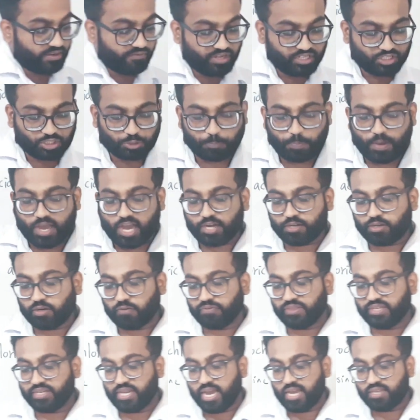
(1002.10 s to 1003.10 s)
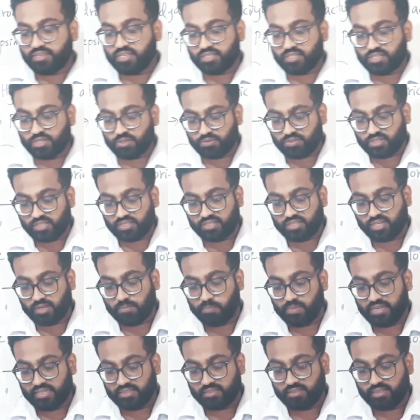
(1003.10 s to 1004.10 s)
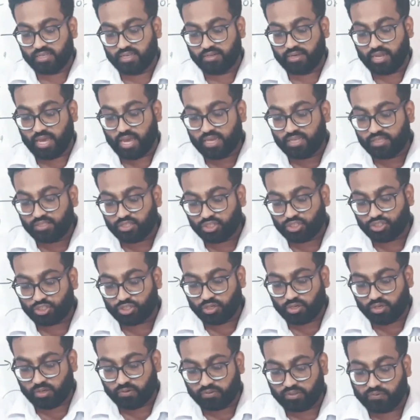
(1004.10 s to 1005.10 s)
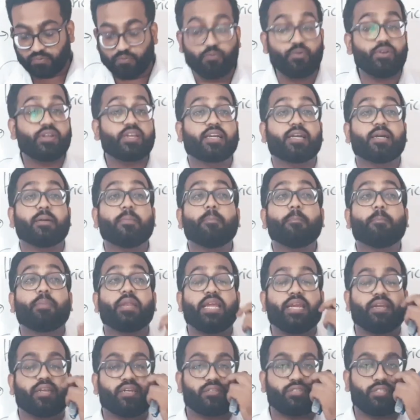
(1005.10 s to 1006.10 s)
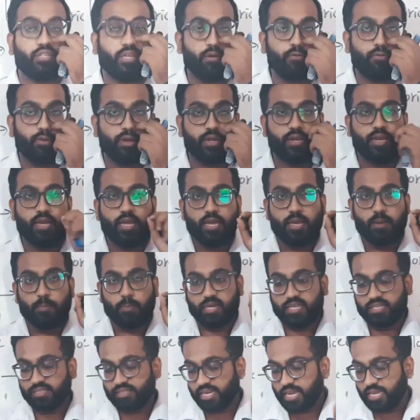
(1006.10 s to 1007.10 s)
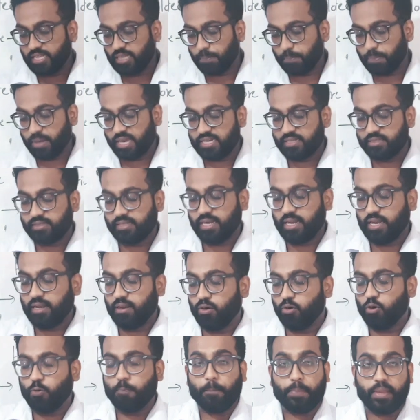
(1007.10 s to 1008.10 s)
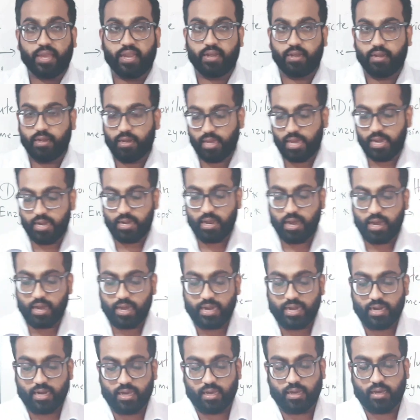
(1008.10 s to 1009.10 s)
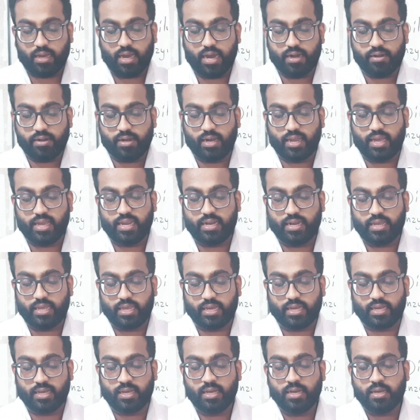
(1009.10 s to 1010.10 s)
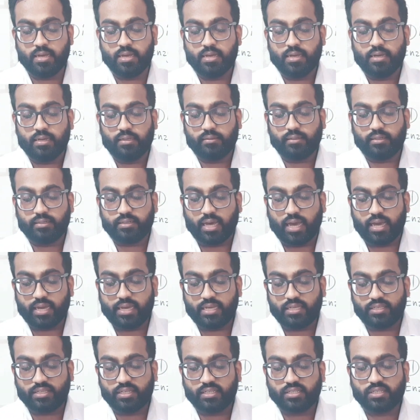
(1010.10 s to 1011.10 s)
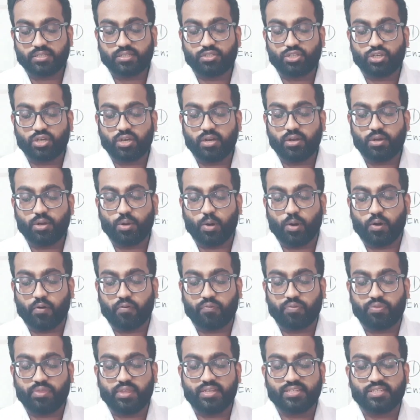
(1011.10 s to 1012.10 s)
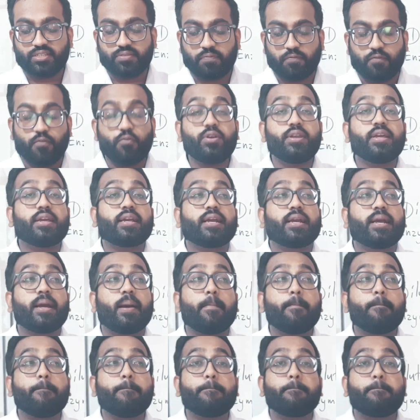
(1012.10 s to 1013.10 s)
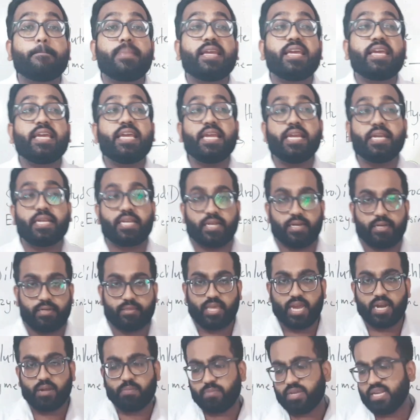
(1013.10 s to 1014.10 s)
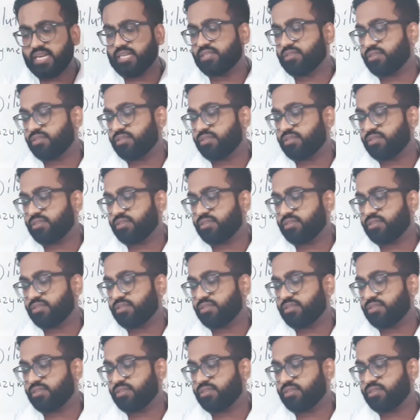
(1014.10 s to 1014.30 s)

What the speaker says: which part of the digestive system is the digestion of the food completed? Children, please take the pencil or pen and underline here the digestion of this food completed. That means,